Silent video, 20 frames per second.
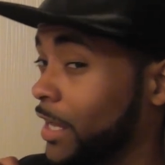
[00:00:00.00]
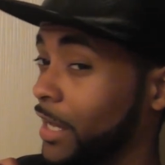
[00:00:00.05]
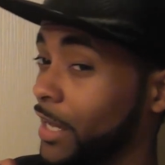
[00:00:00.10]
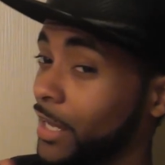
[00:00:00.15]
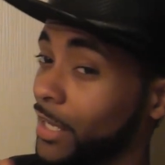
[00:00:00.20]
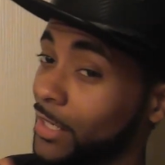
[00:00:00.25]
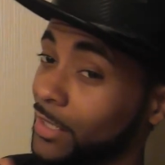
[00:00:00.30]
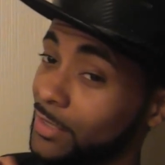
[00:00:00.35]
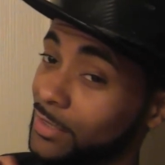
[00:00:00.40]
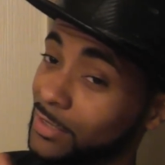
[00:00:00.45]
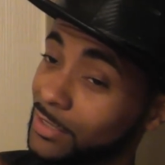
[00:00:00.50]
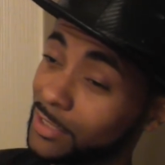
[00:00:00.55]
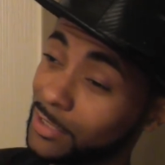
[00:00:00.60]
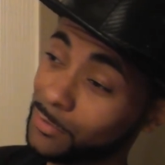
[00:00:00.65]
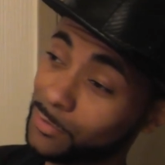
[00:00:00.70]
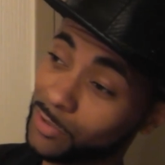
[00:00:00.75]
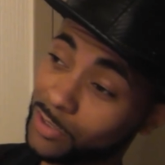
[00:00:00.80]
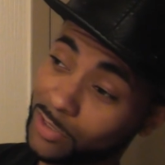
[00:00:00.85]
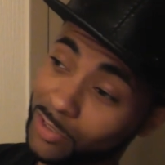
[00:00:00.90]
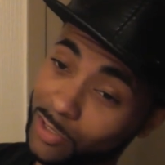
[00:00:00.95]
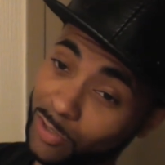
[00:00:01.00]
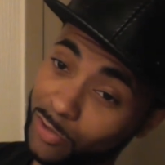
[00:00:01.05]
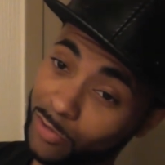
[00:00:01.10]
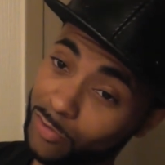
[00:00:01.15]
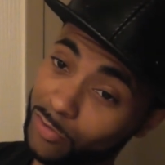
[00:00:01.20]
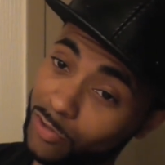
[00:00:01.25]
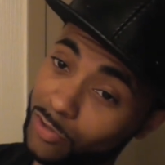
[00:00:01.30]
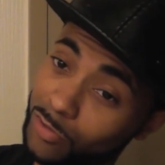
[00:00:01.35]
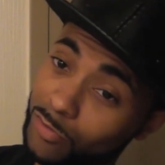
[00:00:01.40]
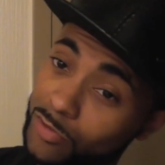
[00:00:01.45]
And it seemed as though
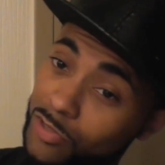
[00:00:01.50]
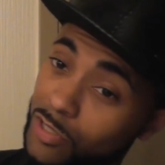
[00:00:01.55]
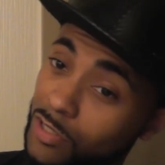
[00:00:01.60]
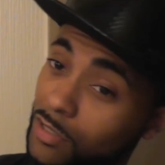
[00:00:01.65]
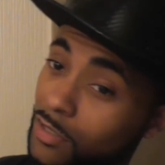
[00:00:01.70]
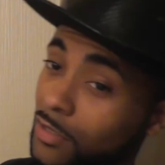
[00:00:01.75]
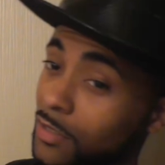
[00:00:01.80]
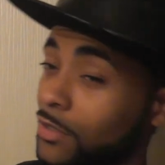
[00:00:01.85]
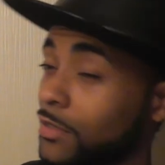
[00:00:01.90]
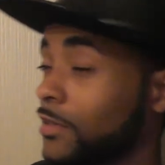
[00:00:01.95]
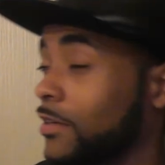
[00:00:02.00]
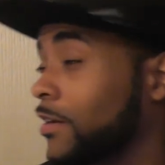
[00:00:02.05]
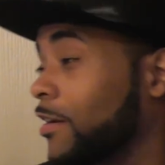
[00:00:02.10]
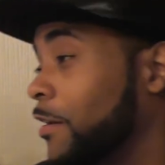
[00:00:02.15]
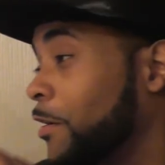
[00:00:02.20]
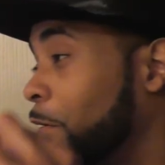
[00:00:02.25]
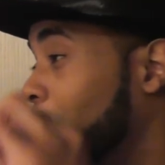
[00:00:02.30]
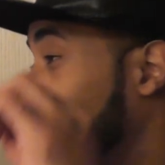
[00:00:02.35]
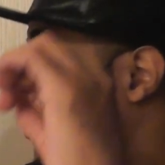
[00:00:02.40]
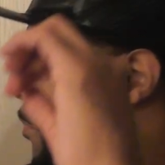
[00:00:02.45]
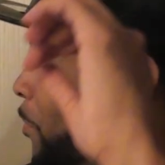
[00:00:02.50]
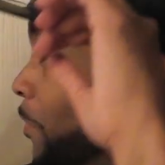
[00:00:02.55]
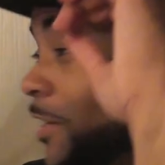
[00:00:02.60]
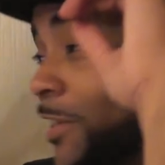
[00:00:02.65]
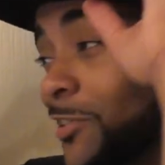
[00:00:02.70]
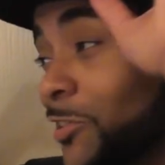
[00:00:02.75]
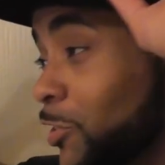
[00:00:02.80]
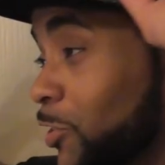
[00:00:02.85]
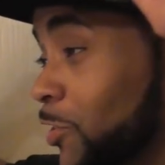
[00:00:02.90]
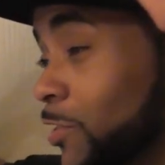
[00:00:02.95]
you took
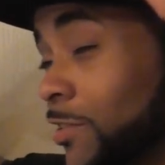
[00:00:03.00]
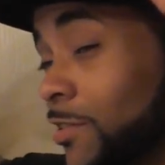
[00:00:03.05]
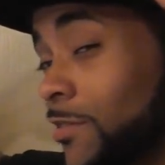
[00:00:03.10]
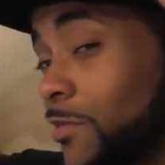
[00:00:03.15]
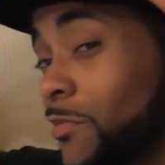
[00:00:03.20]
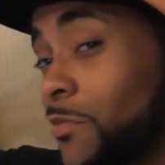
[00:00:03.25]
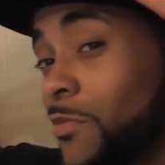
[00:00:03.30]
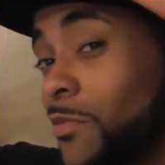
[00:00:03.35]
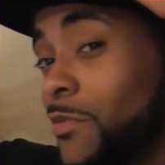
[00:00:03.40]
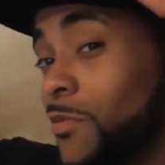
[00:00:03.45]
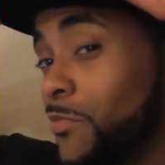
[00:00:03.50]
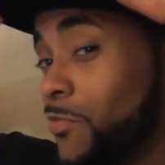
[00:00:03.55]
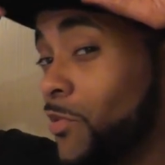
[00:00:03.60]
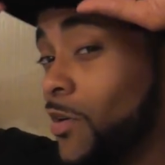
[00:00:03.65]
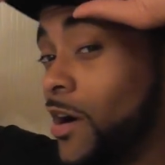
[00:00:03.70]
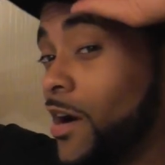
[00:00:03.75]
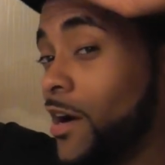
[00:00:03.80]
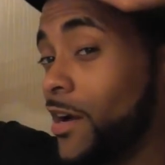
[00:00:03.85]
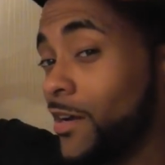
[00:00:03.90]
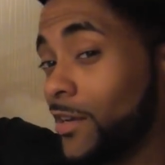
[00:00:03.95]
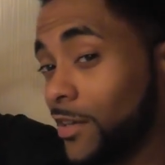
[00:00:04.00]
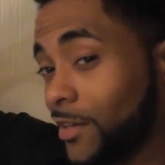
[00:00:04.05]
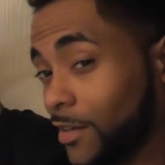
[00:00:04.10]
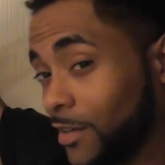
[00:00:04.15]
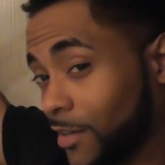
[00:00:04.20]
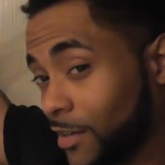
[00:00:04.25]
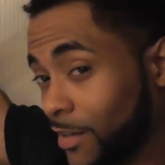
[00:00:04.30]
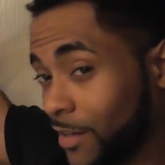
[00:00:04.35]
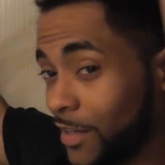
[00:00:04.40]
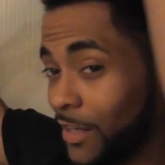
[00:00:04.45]
immense pride
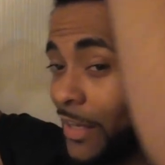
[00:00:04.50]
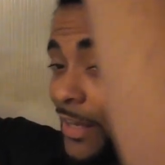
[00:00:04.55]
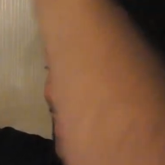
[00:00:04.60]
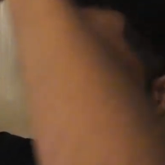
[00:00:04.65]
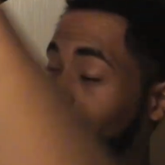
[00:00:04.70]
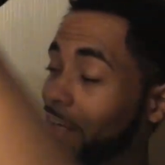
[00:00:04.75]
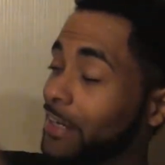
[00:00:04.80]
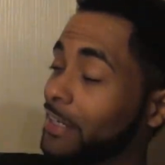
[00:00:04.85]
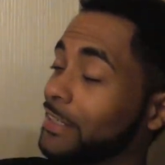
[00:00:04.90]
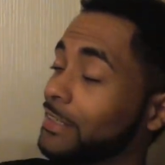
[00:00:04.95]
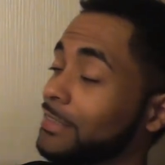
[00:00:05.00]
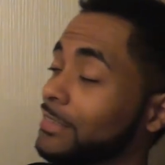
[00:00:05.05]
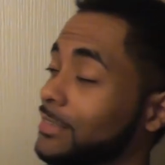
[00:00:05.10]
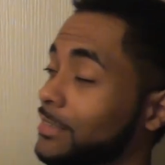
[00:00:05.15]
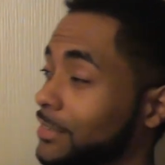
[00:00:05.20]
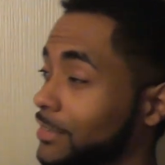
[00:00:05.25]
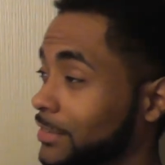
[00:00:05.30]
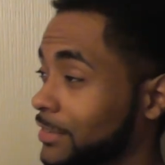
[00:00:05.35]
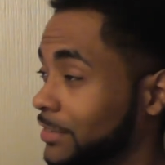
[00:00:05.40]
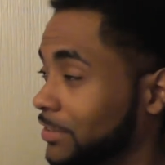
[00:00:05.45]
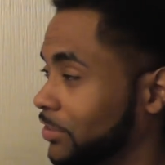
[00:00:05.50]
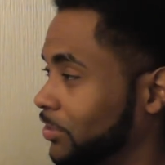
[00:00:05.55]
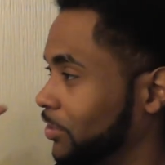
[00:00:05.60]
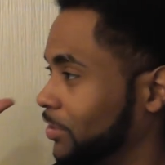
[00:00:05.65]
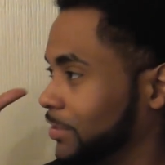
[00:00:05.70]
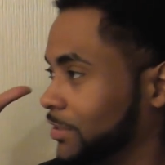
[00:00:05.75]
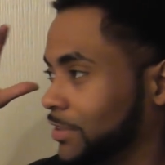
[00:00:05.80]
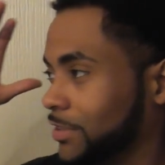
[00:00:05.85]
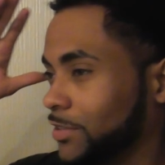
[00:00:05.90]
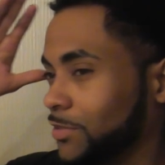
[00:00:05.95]
in
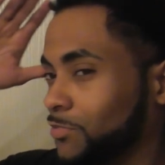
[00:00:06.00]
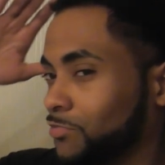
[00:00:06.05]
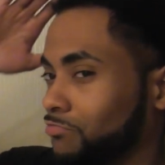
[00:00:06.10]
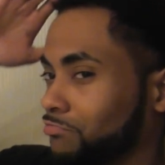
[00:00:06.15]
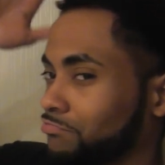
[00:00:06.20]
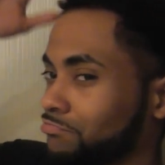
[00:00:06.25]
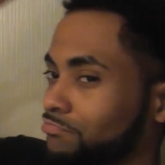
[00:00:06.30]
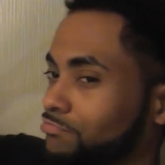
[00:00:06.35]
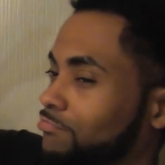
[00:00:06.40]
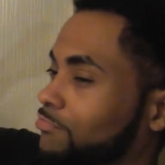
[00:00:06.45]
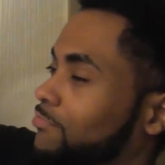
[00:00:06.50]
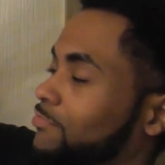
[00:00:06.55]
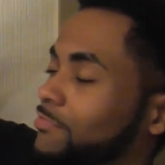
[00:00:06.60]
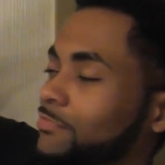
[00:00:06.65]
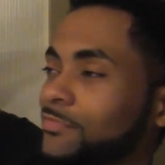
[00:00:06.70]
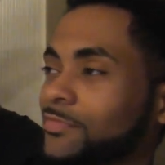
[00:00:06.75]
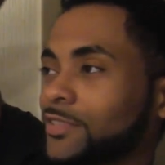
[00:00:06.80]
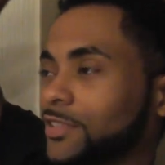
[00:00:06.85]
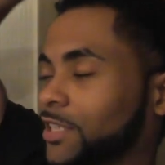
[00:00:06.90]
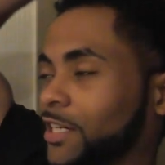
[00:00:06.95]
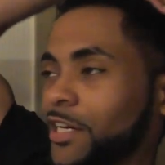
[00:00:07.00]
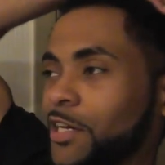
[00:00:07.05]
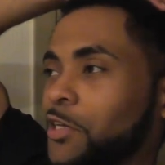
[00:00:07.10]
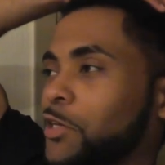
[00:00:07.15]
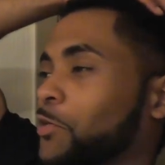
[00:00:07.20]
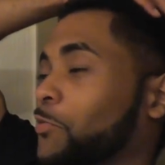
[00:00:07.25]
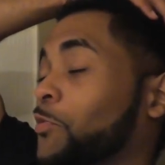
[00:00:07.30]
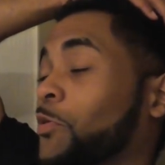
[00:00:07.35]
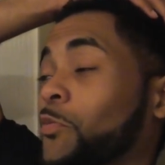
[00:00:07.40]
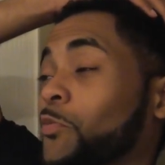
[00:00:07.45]
just saying
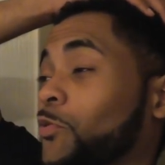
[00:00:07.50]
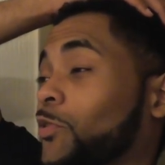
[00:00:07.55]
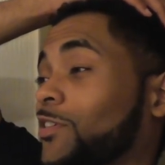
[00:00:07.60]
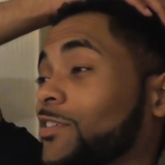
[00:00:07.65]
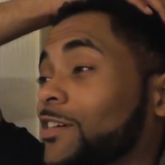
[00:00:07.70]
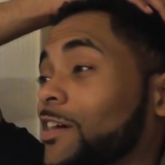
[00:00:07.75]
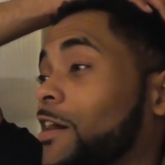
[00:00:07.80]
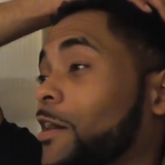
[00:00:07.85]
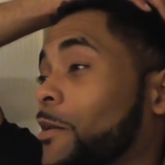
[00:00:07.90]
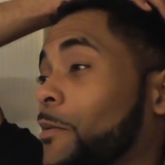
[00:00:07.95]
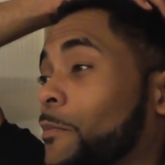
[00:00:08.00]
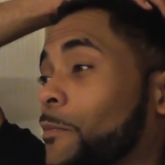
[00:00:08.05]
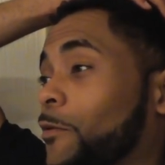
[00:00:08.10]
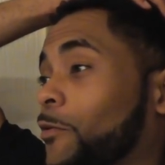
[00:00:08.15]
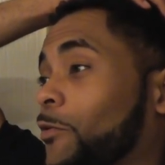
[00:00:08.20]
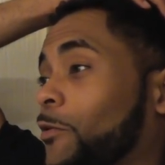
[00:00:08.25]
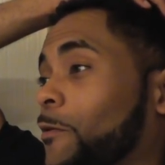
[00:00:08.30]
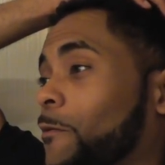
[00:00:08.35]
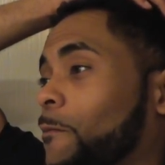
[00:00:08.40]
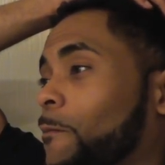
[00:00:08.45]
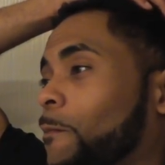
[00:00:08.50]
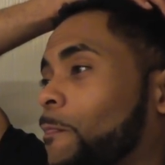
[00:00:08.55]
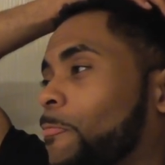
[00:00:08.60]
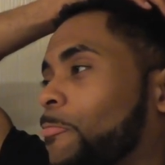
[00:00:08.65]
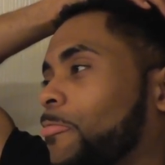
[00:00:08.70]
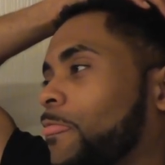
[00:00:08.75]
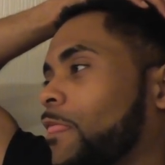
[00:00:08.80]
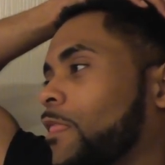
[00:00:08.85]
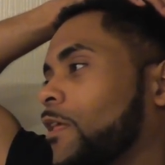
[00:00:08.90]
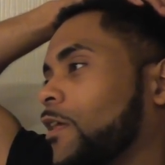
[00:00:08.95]
it one more time, you know?
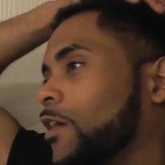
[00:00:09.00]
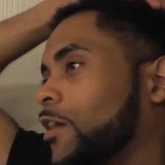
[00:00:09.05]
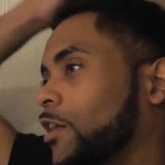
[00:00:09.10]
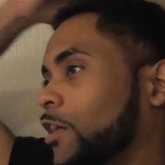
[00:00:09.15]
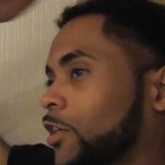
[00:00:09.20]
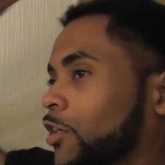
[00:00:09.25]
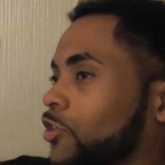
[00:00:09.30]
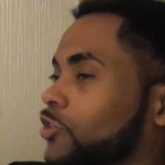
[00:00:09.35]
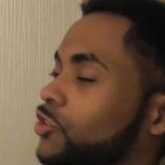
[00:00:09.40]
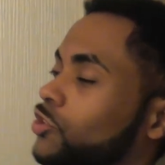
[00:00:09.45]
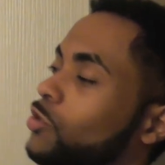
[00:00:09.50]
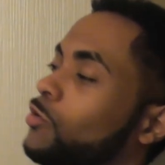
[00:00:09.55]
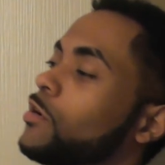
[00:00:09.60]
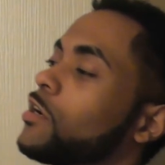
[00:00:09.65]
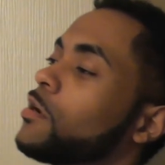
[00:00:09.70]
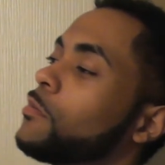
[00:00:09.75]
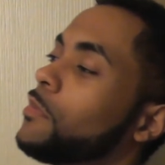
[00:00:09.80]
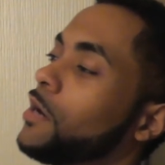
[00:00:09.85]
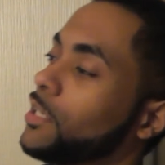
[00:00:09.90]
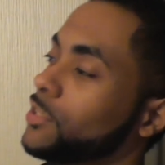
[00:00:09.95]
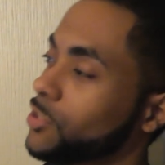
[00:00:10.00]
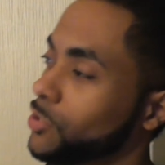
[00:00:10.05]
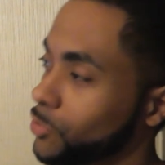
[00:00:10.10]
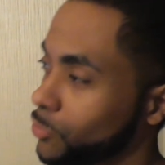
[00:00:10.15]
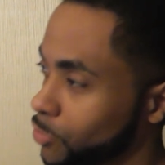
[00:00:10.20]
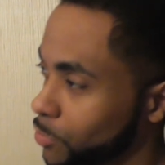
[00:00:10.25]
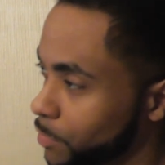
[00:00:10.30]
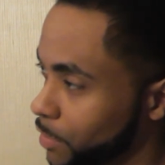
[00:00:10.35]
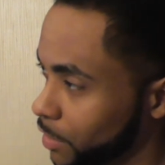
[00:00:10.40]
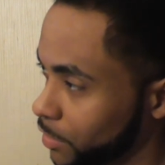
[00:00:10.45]
So, what am I to
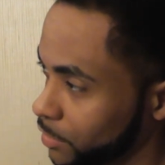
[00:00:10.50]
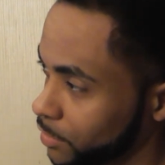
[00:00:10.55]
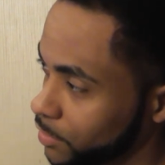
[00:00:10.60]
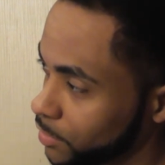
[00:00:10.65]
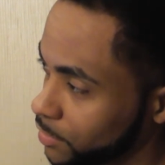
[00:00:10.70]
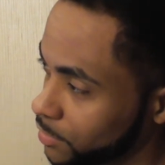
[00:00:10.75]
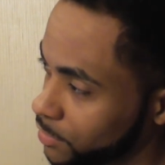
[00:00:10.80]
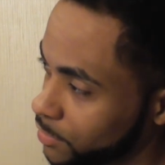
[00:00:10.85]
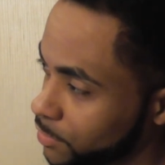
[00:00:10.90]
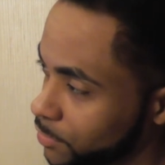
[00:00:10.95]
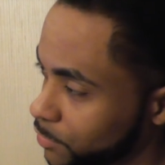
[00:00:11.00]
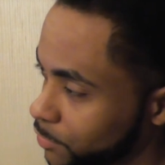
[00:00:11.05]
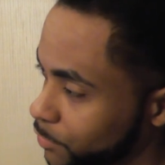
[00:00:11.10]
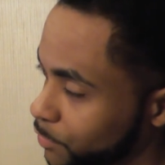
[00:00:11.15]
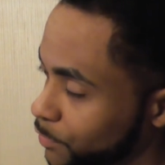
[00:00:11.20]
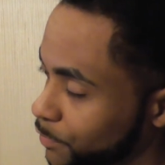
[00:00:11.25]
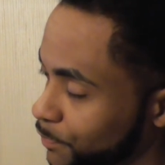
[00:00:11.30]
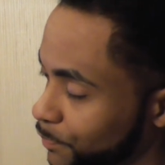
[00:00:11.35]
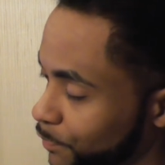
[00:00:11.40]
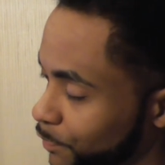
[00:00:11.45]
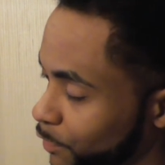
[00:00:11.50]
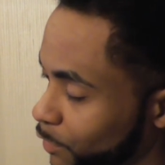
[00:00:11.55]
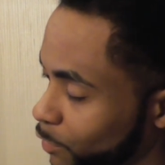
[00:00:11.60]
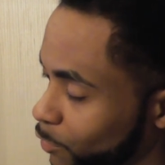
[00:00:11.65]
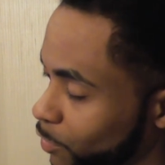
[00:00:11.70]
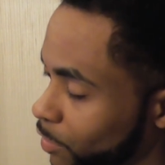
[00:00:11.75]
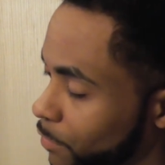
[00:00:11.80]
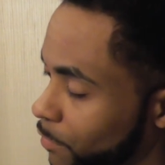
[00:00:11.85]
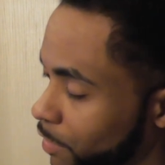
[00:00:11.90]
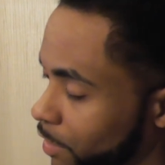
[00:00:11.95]
do about this?
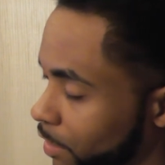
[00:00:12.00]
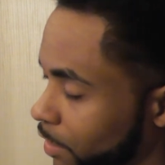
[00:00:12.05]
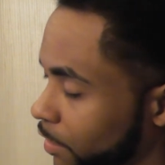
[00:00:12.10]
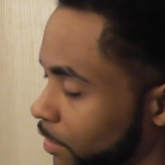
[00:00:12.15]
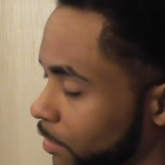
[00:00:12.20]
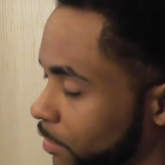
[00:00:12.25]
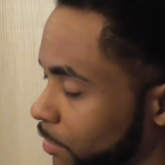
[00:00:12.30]
What am I?